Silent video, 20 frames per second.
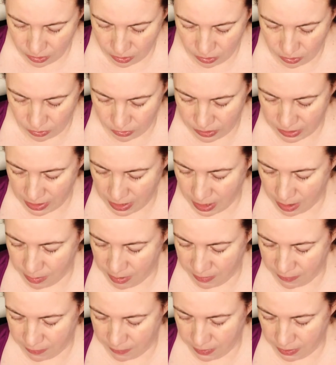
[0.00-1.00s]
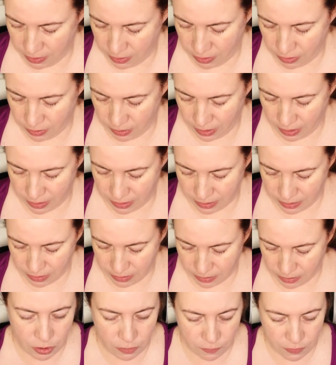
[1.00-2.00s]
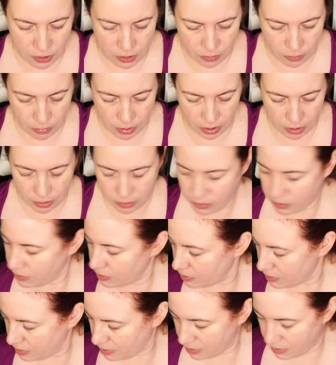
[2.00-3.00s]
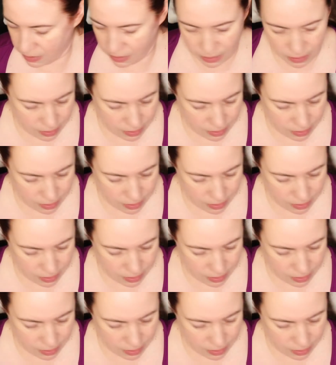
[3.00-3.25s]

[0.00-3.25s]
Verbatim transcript: old-timey feel, like perfume bottles